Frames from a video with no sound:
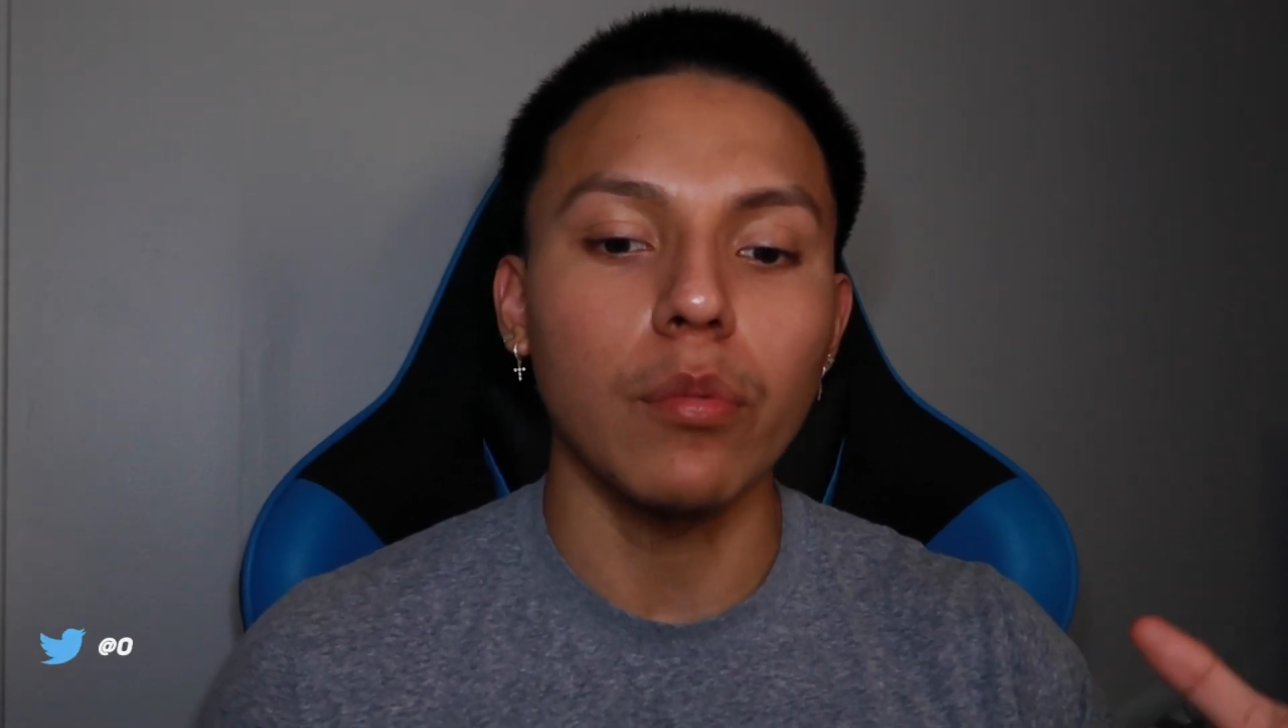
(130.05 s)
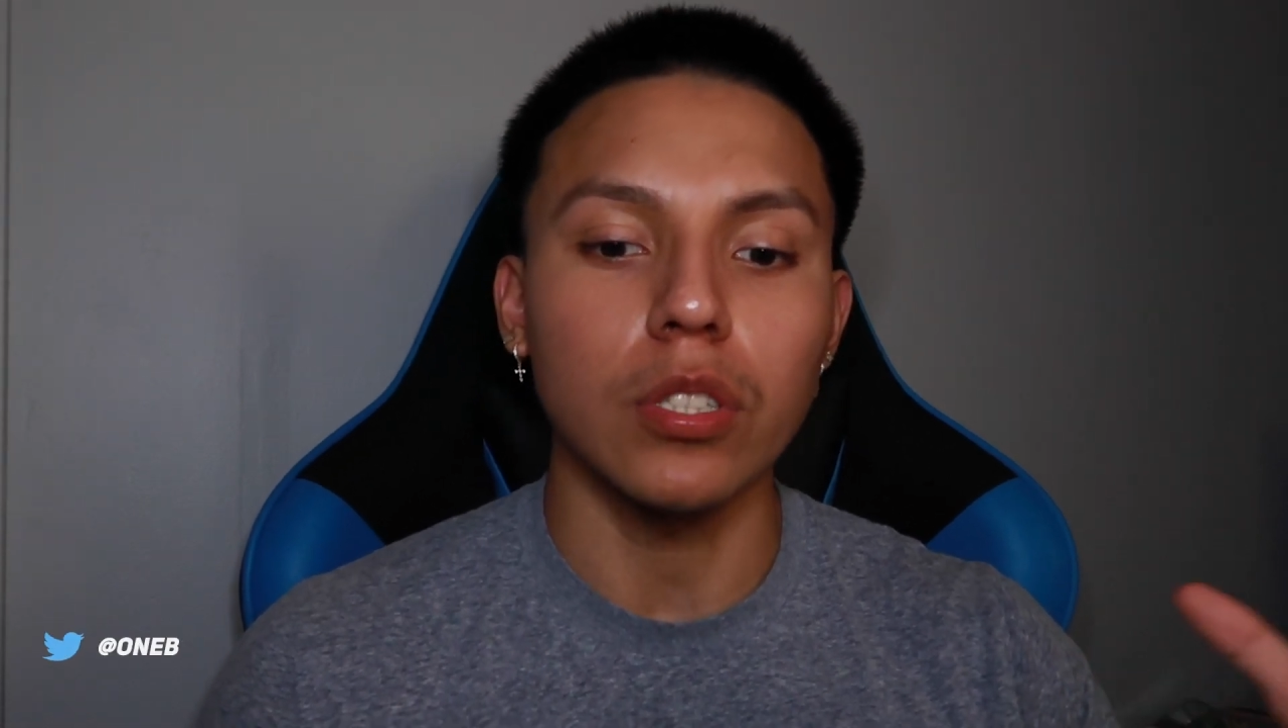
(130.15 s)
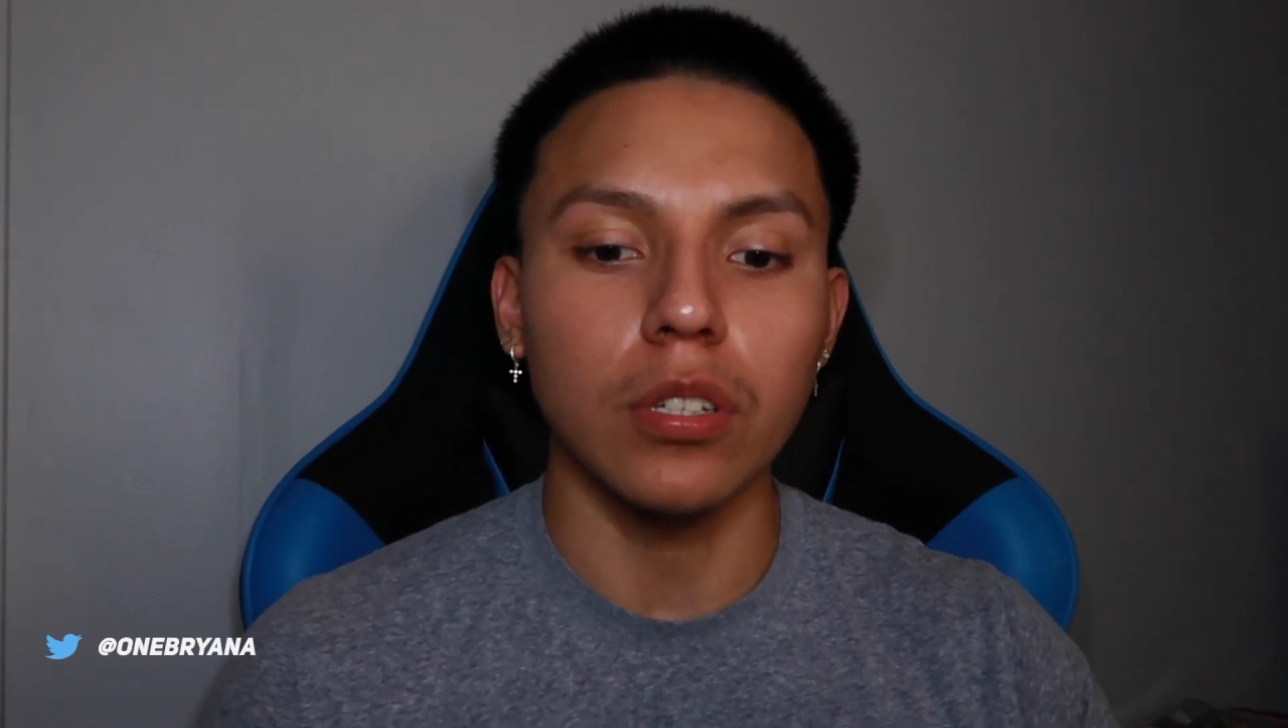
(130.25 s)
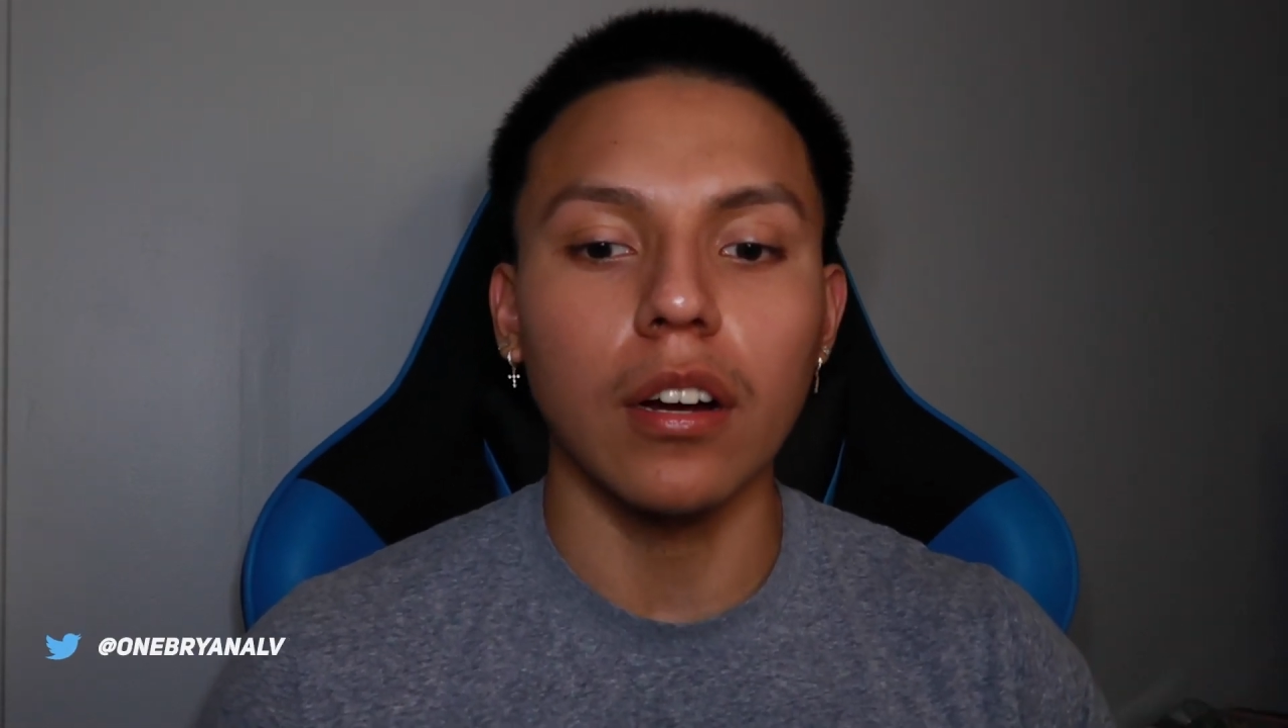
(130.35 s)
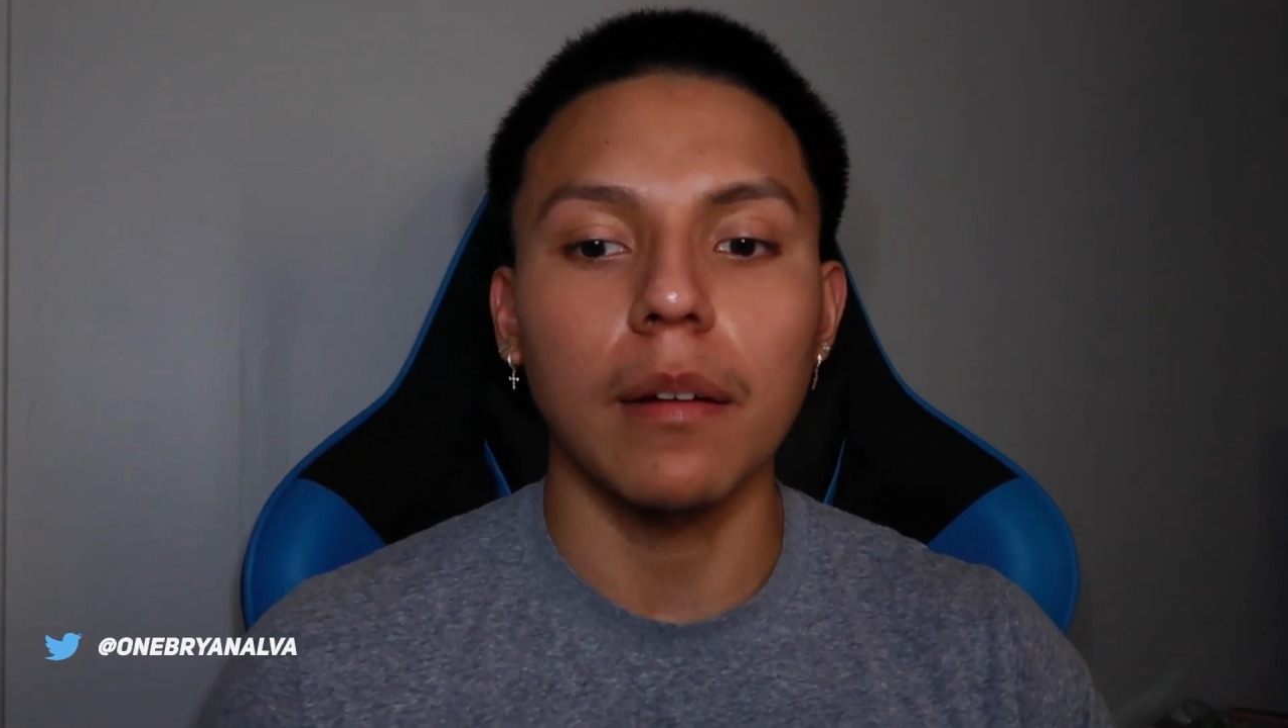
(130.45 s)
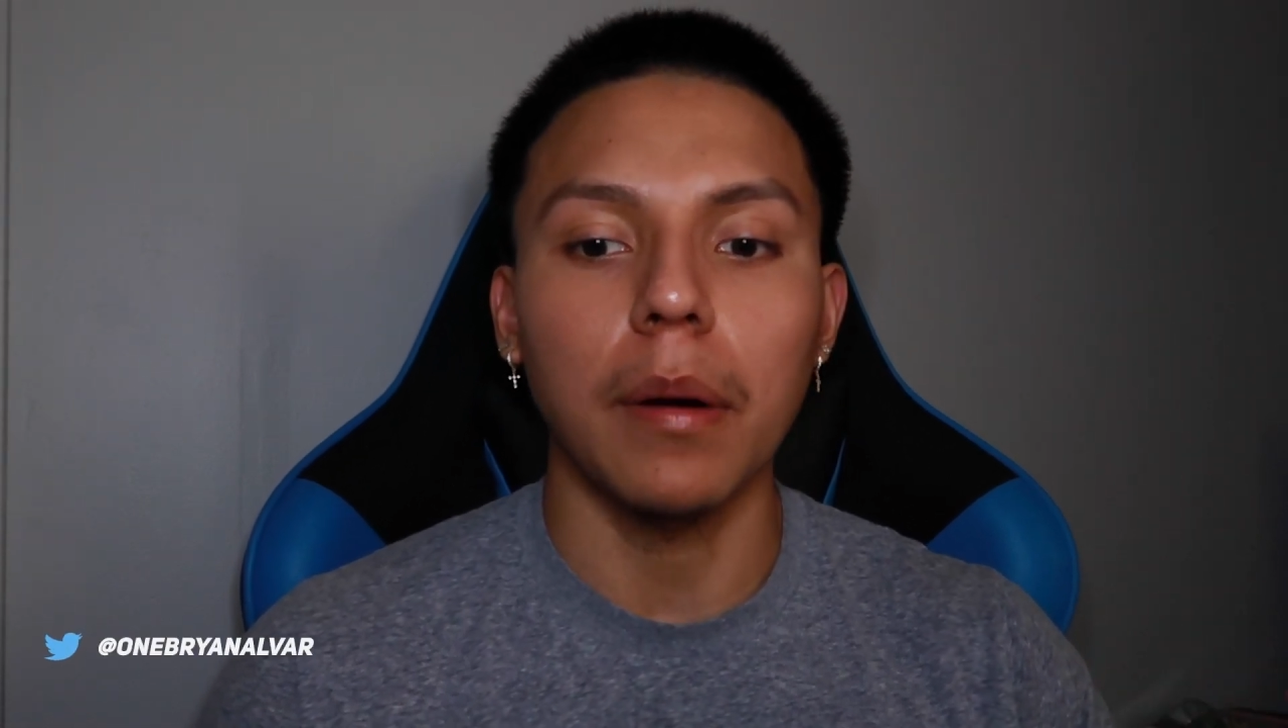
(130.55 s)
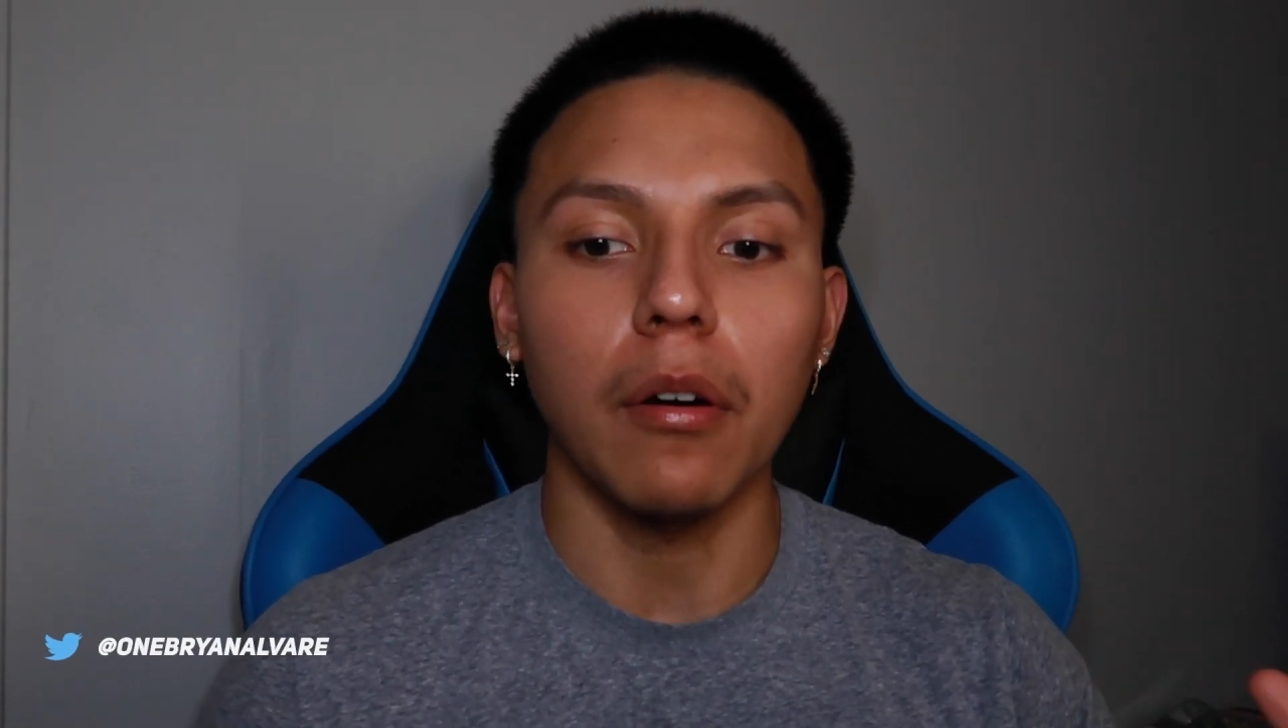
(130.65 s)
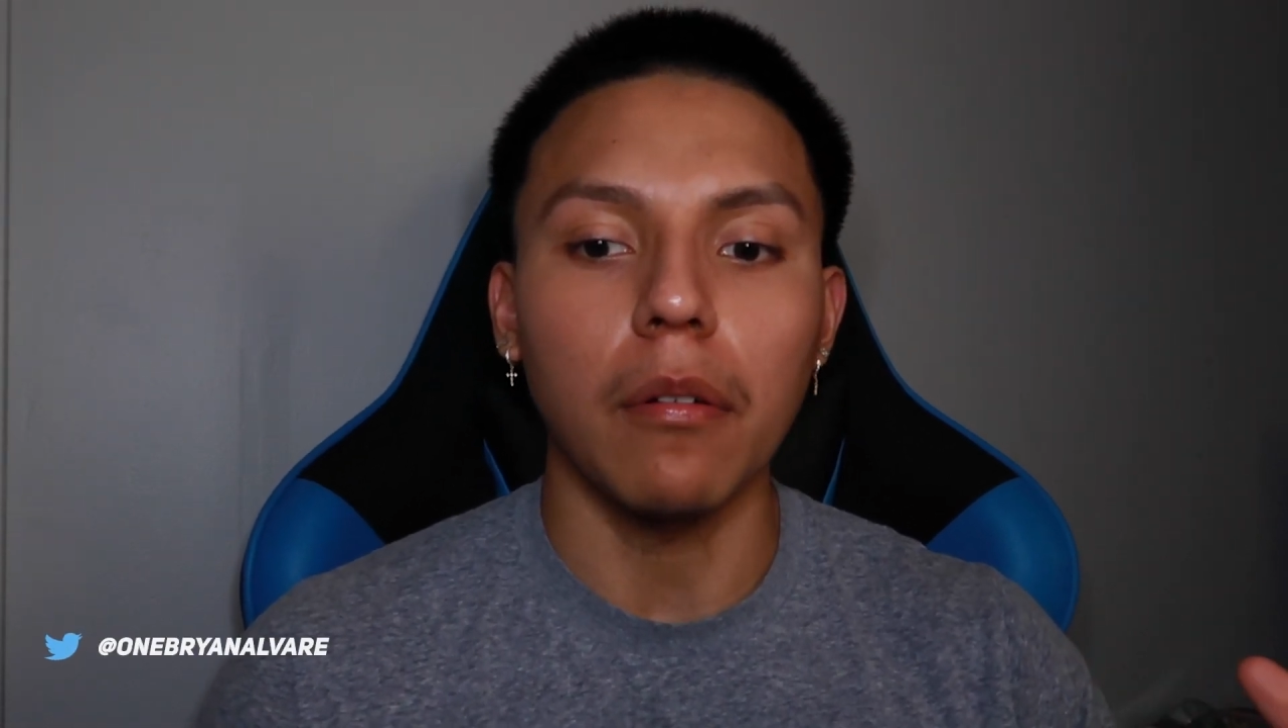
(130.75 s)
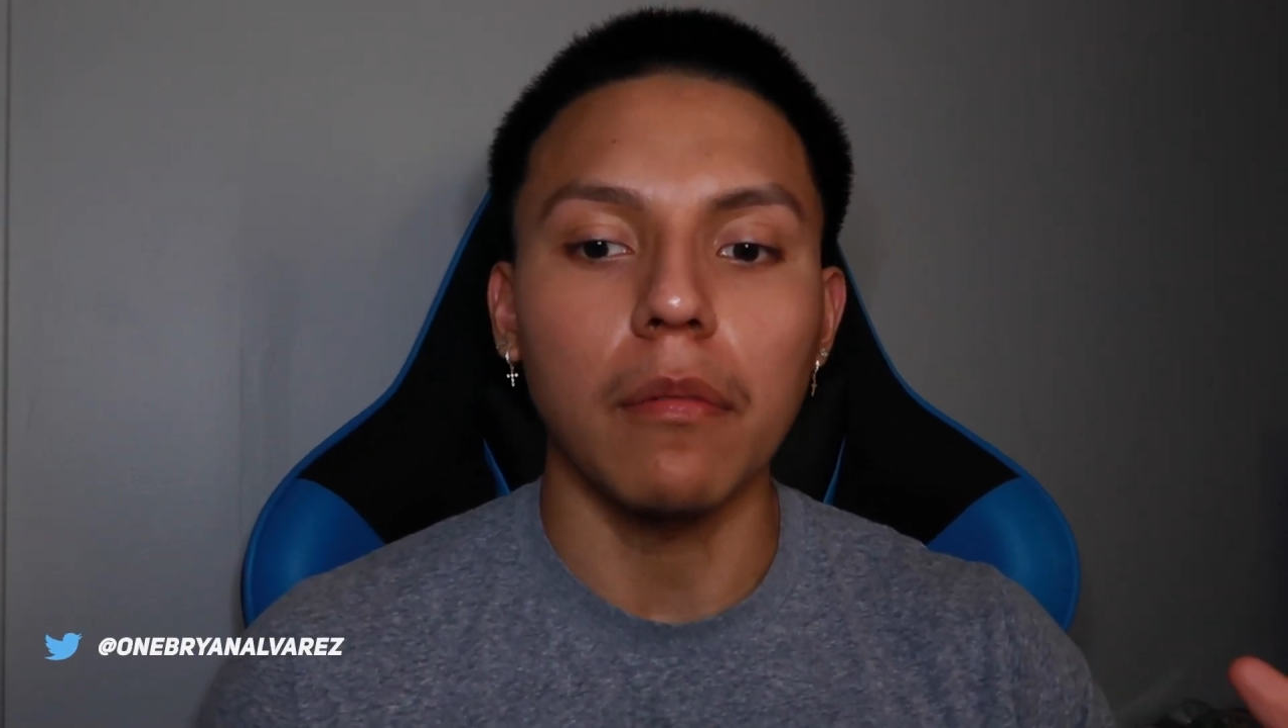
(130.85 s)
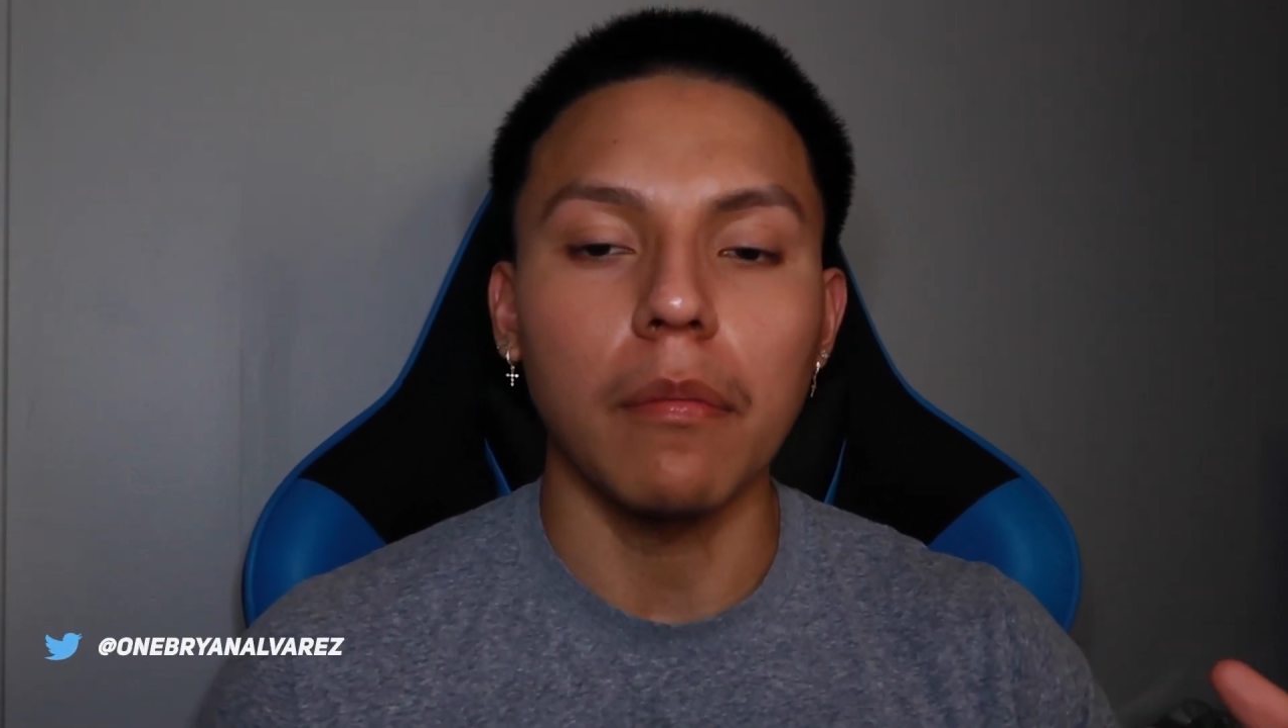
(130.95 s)
would talk
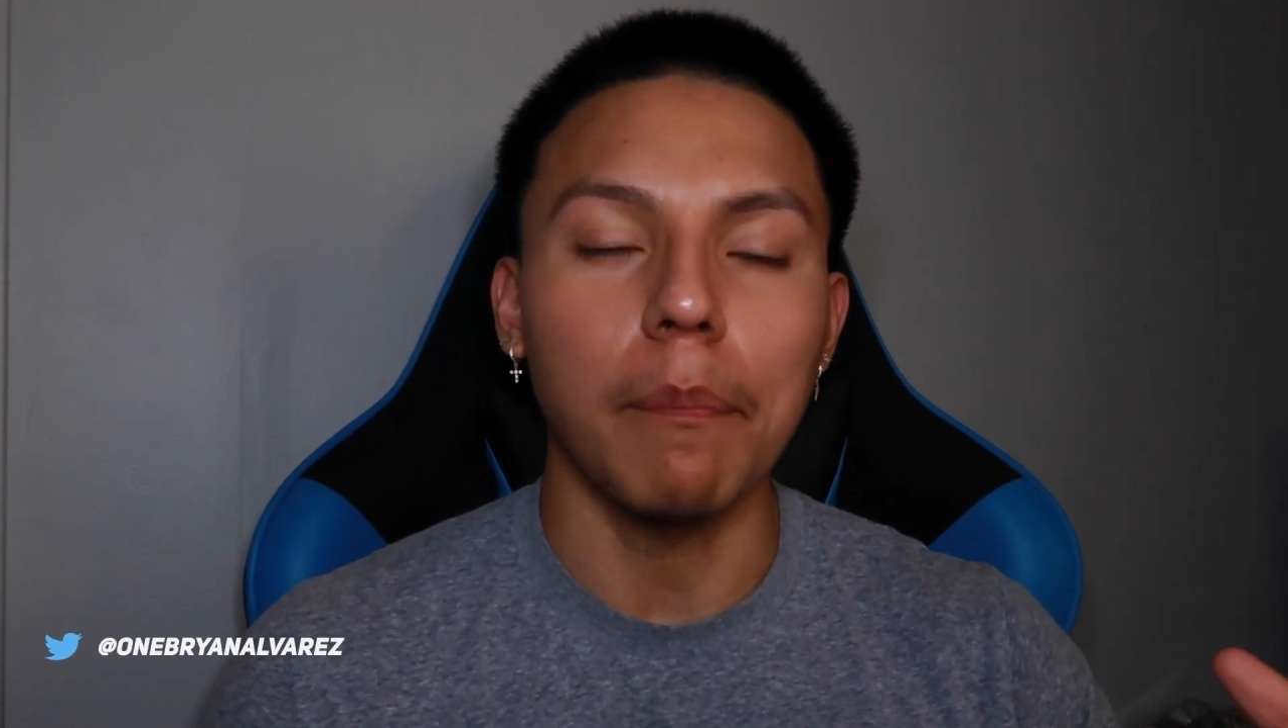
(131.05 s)
about